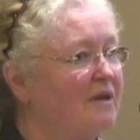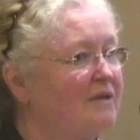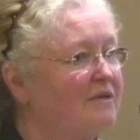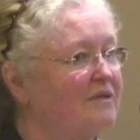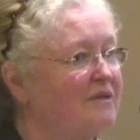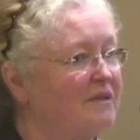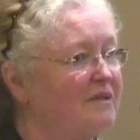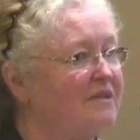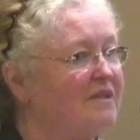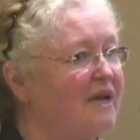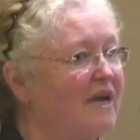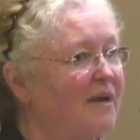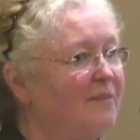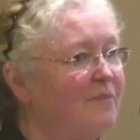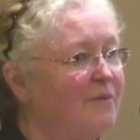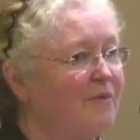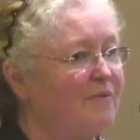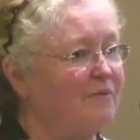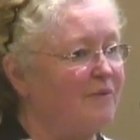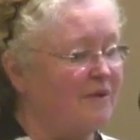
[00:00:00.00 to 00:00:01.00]
to the
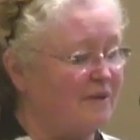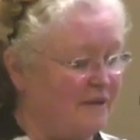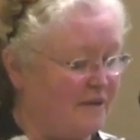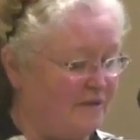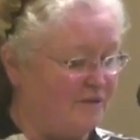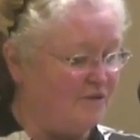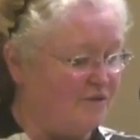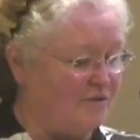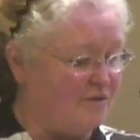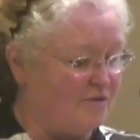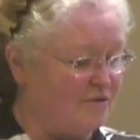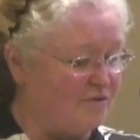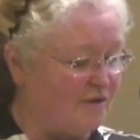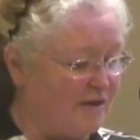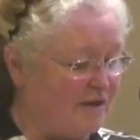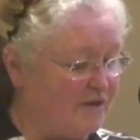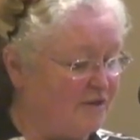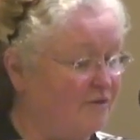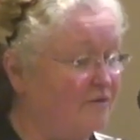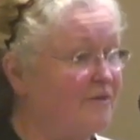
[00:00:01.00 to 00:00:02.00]
time we really
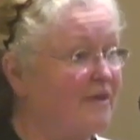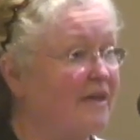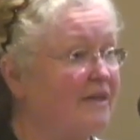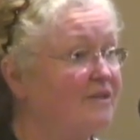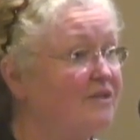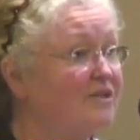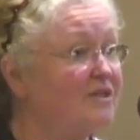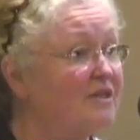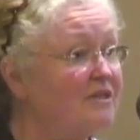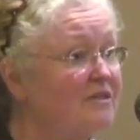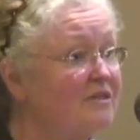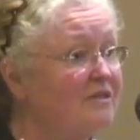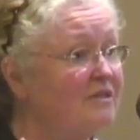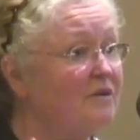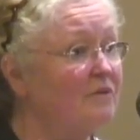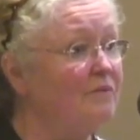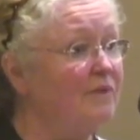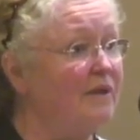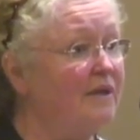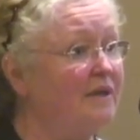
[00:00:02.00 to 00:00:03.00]
try to do that, just
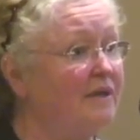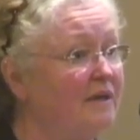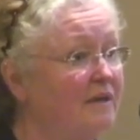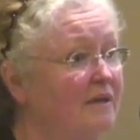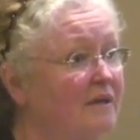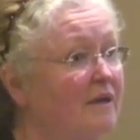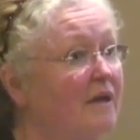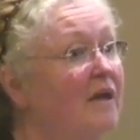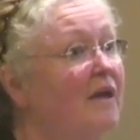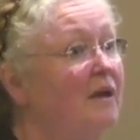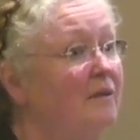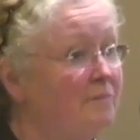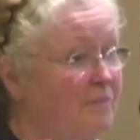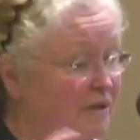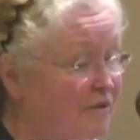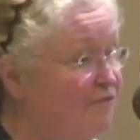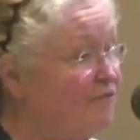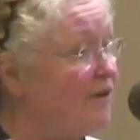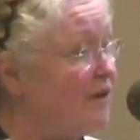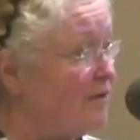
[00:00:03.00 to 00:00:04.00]
so we can
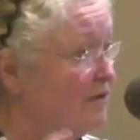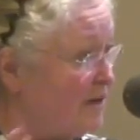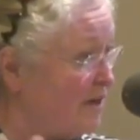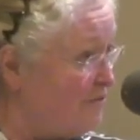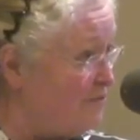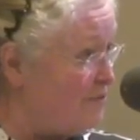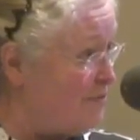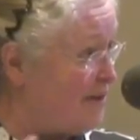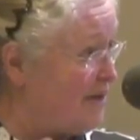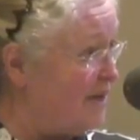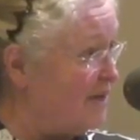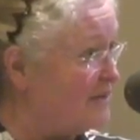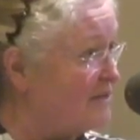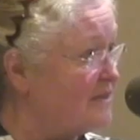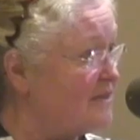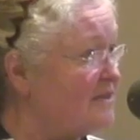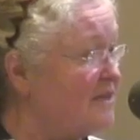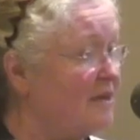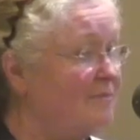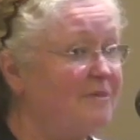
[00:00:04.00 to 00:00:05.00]
be fair and everybody gets
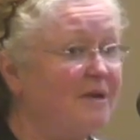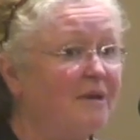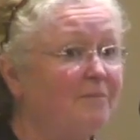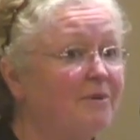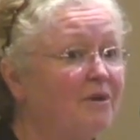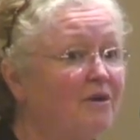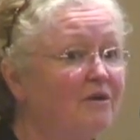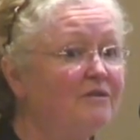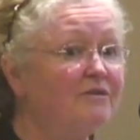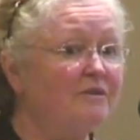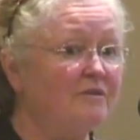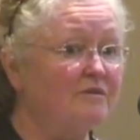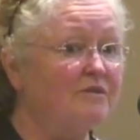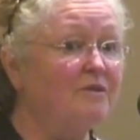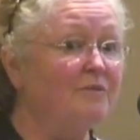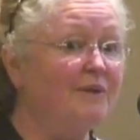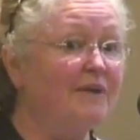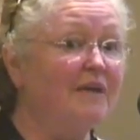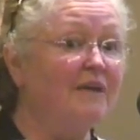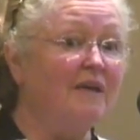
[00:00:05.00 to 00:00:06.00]
the same time, but also
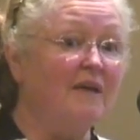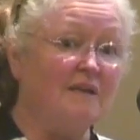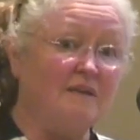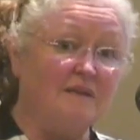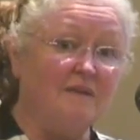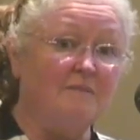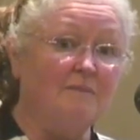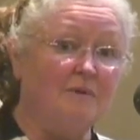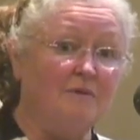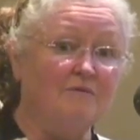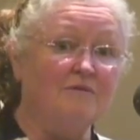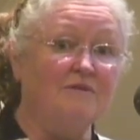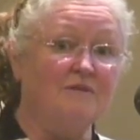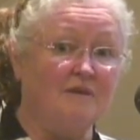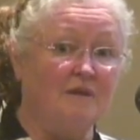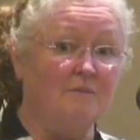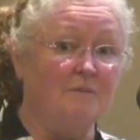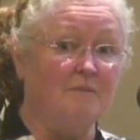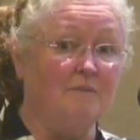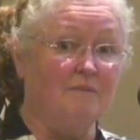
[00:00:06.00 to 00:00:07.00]
so we can get the most
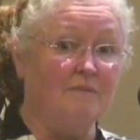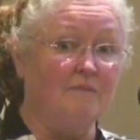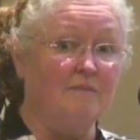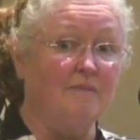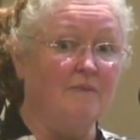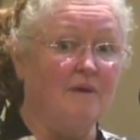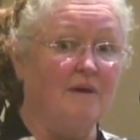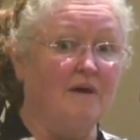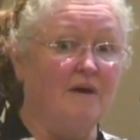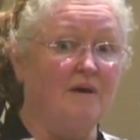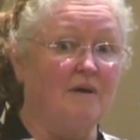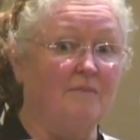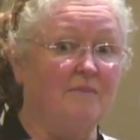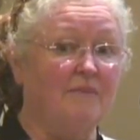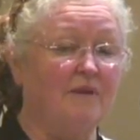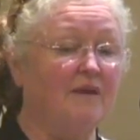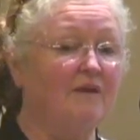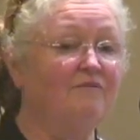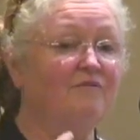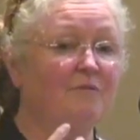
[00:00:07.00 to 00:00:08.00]
number um,
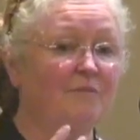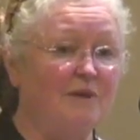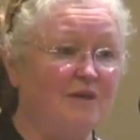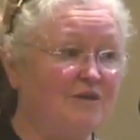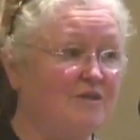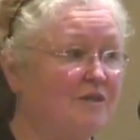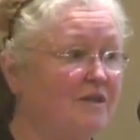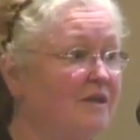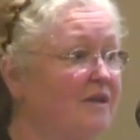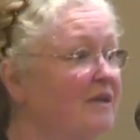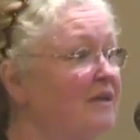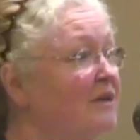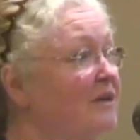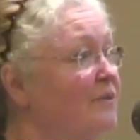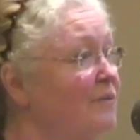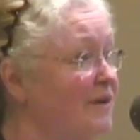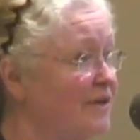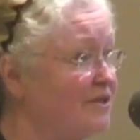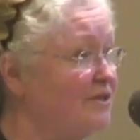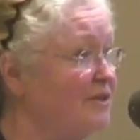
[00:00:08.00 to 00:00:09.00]
information
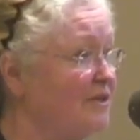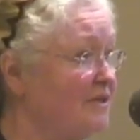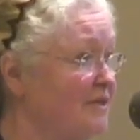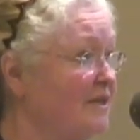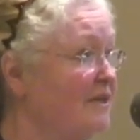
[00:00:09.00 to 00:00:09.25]
and questions